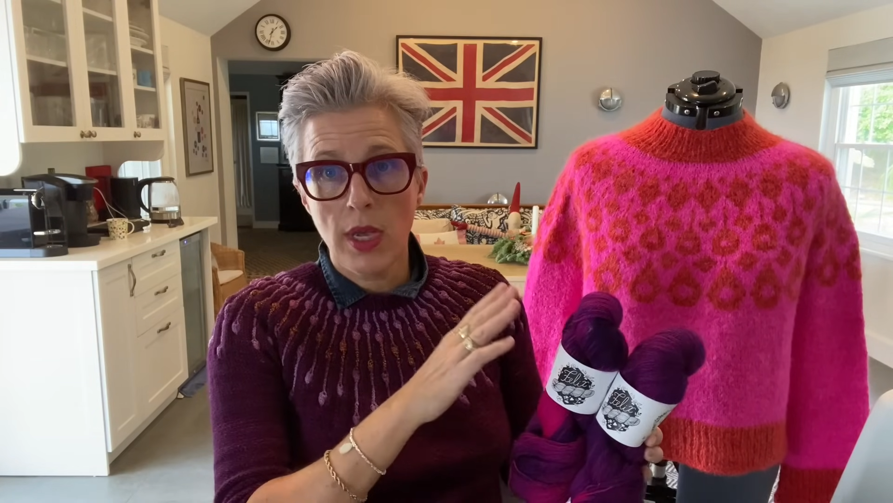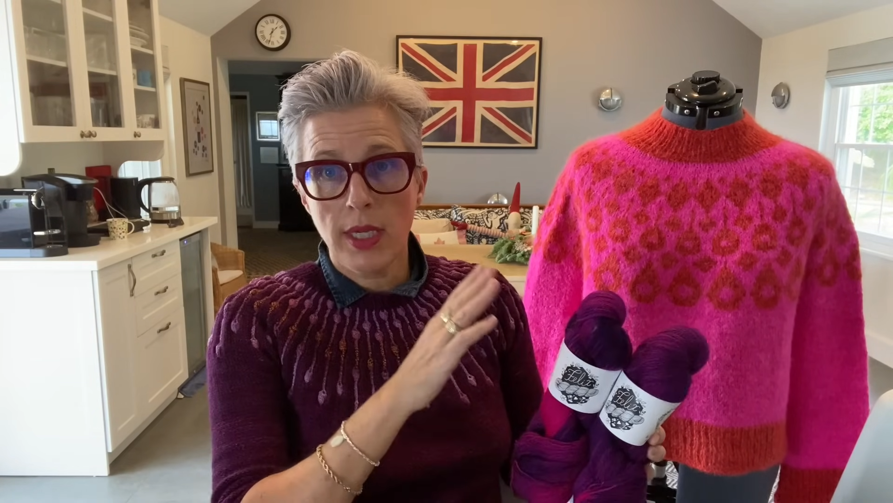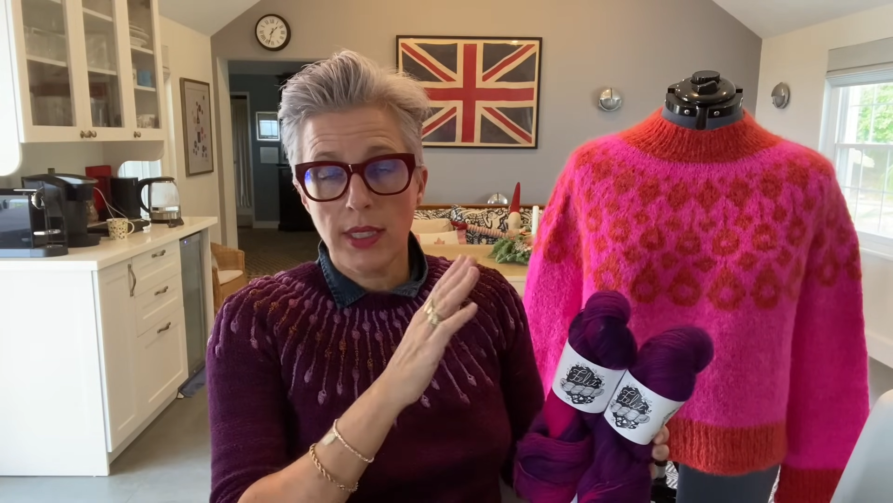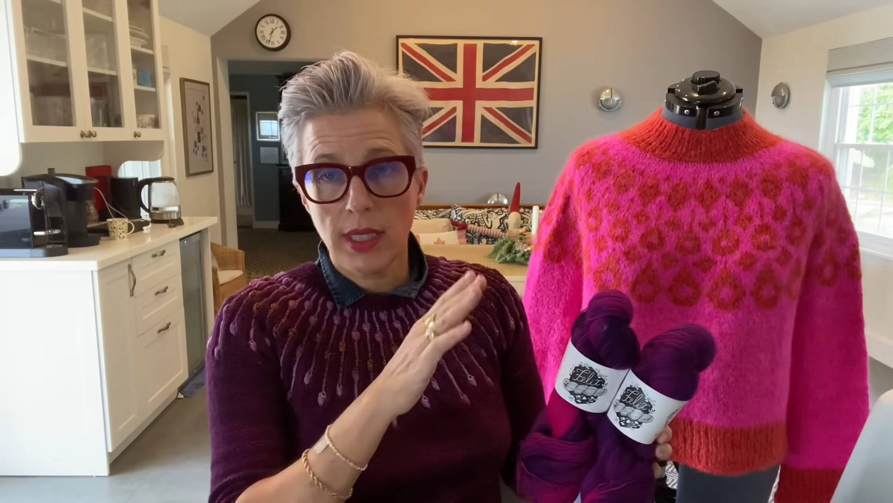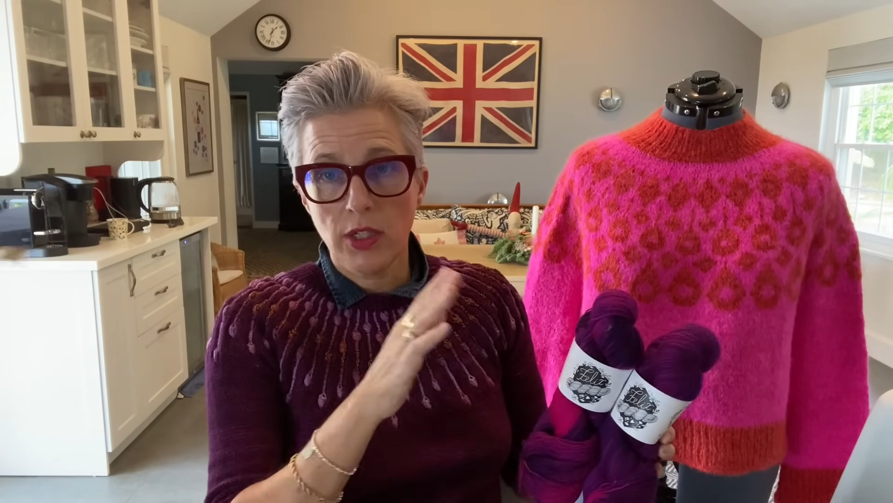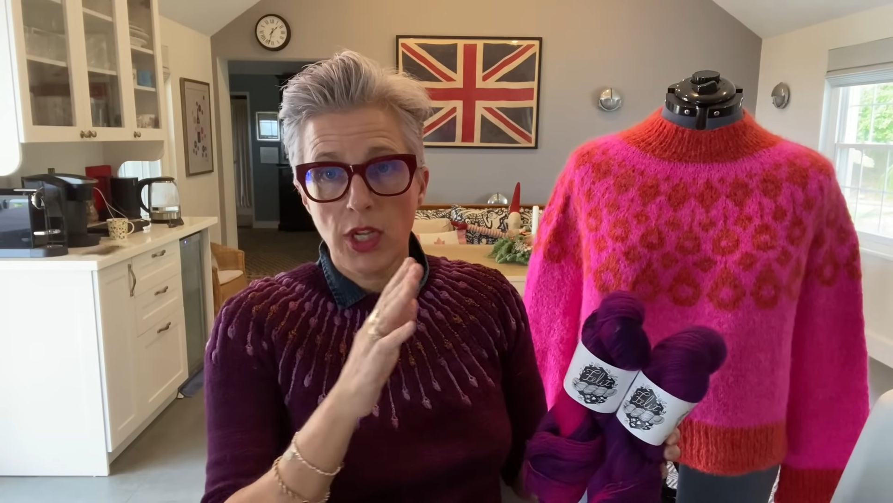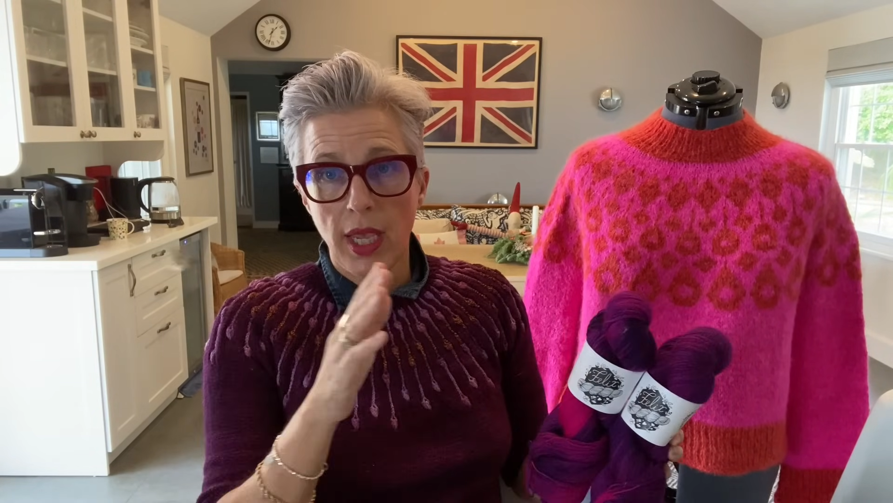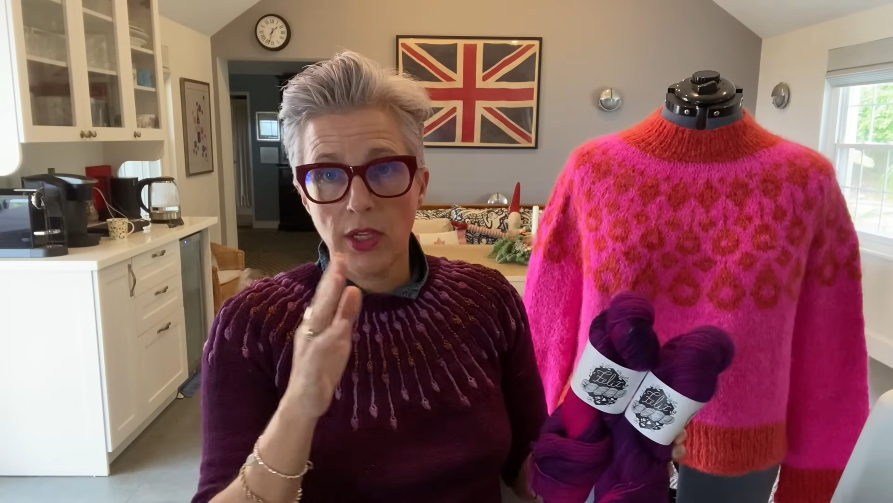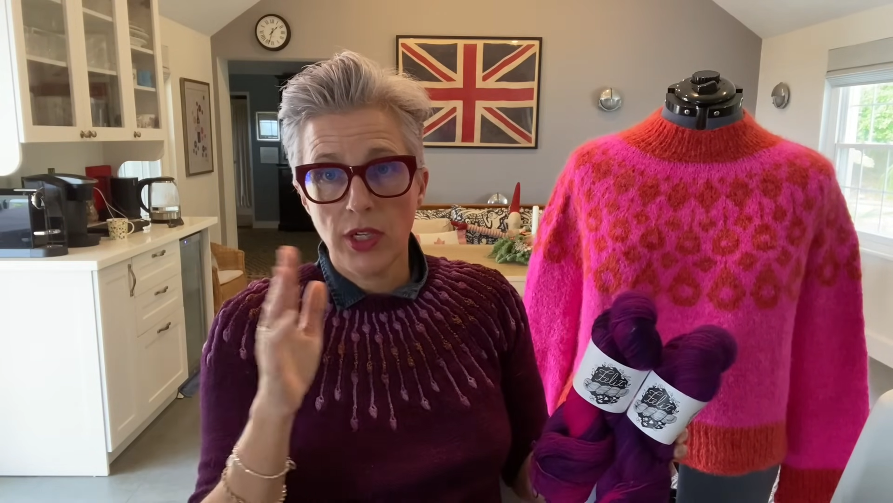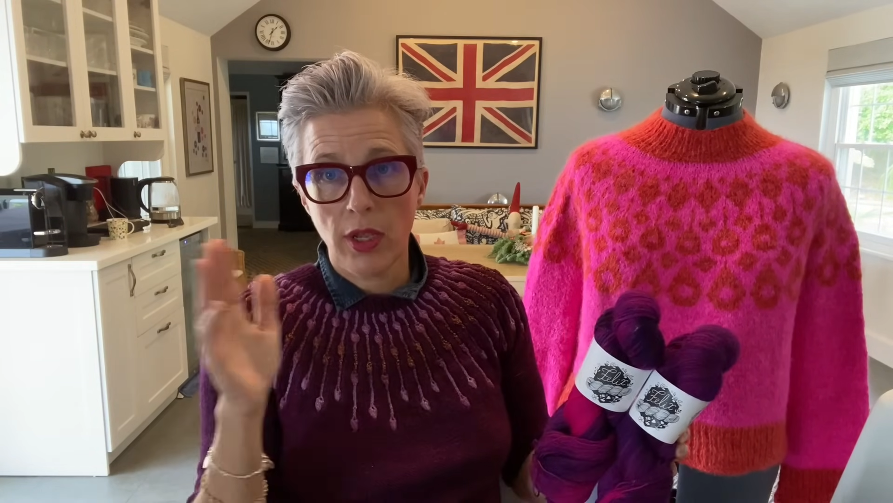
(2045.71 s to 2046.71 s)
stitch
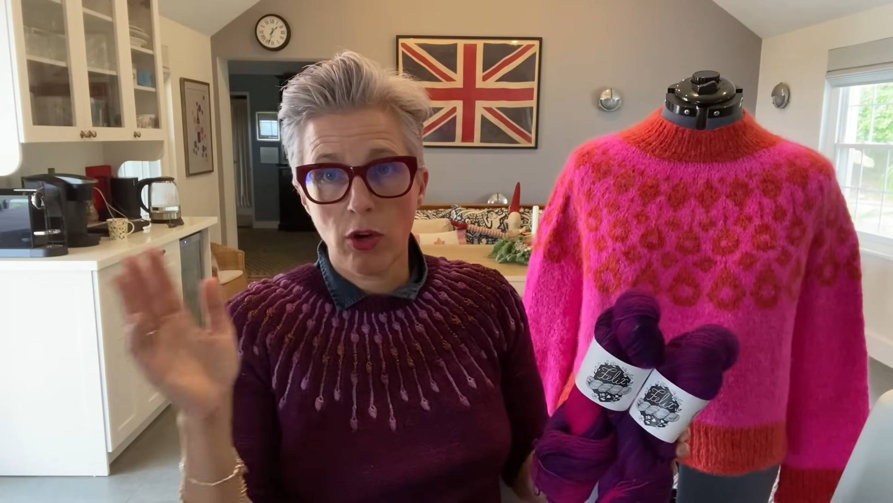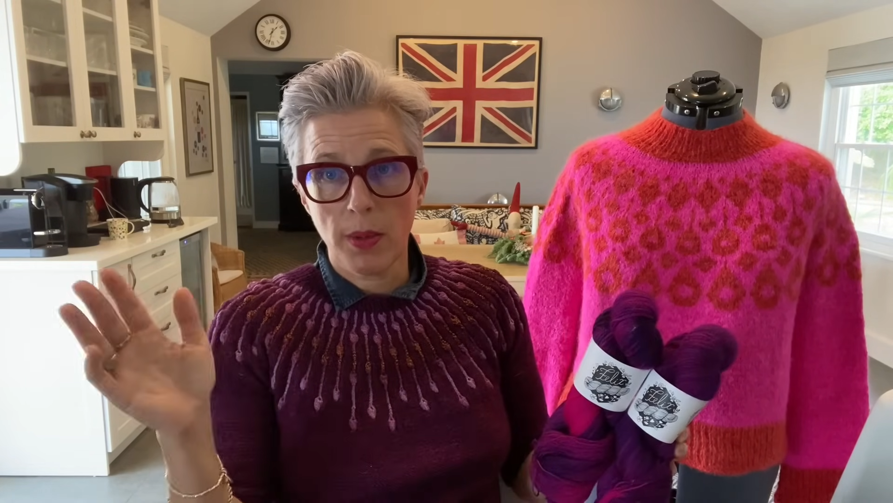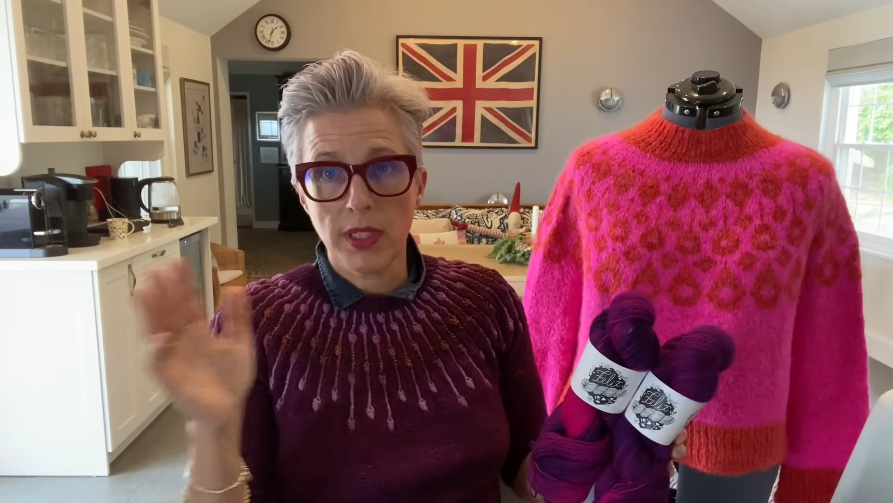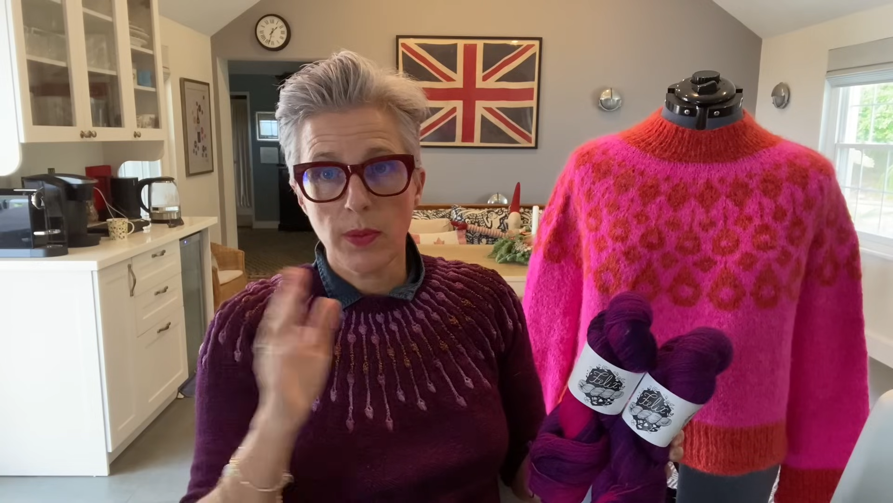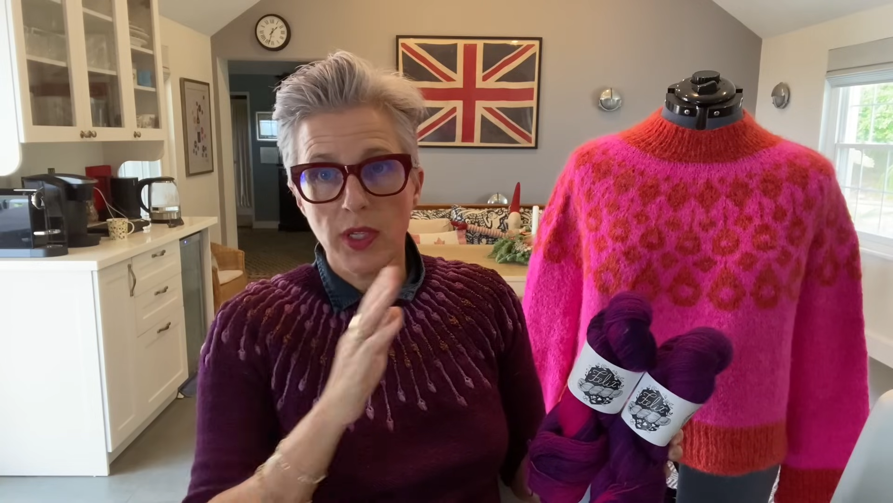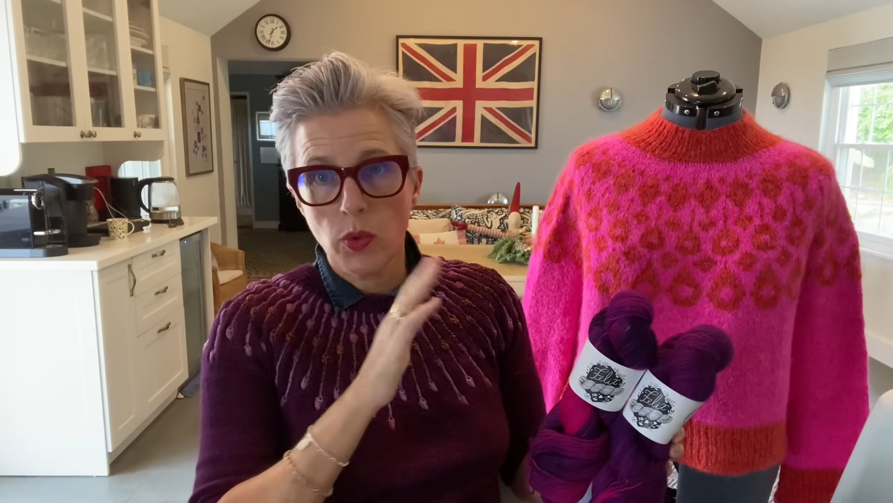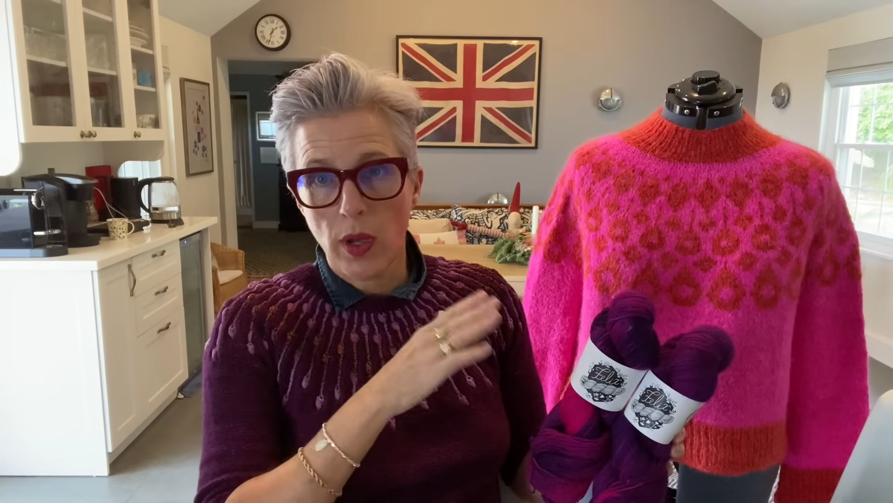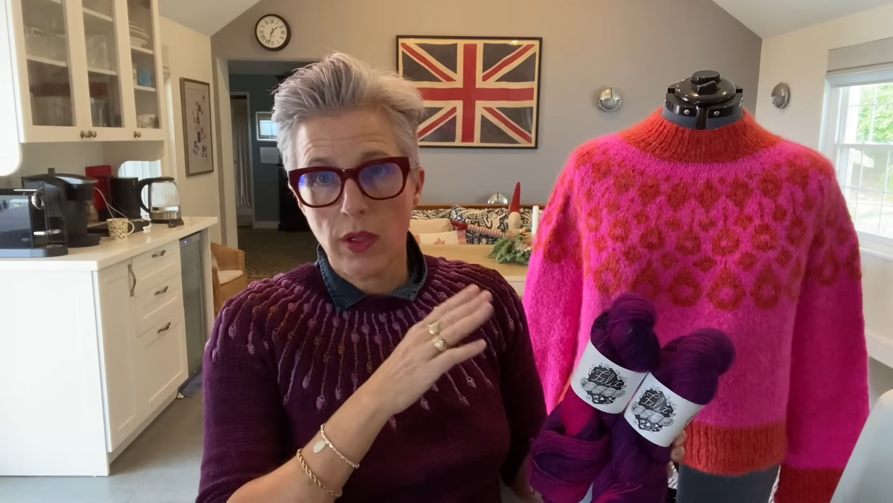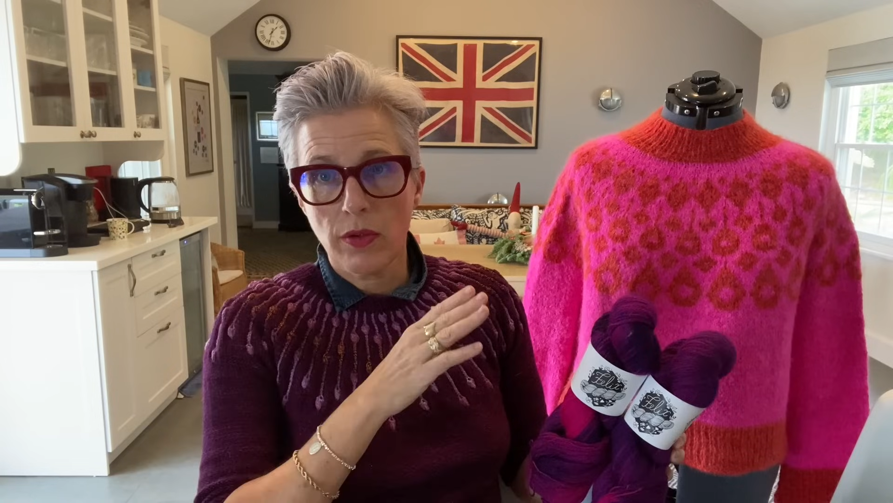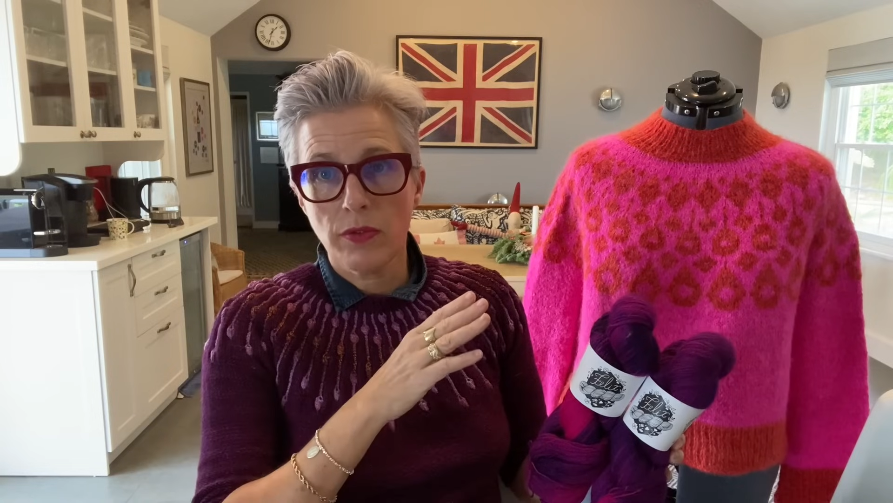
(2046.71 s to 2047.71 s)
gauge increments. It'll be
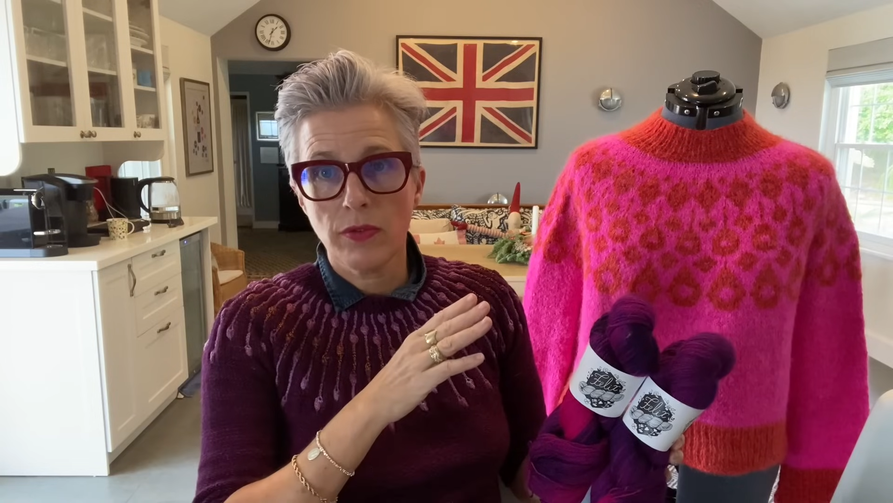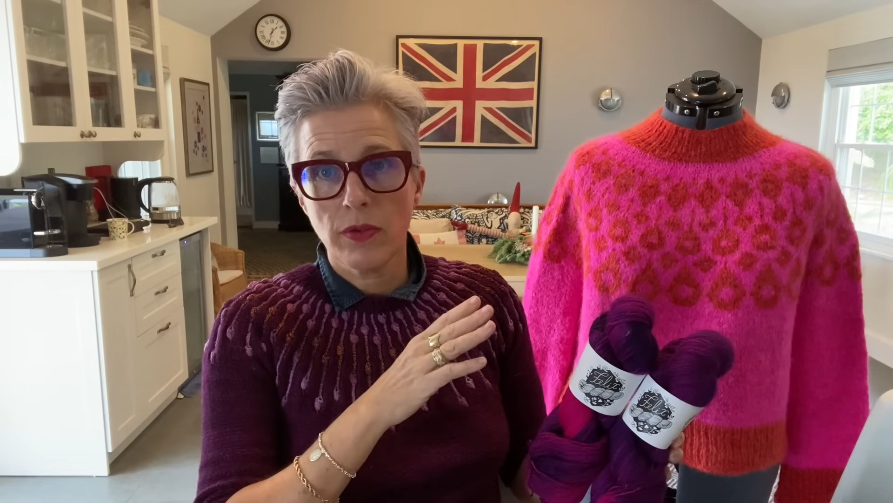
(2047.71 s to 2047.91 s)
12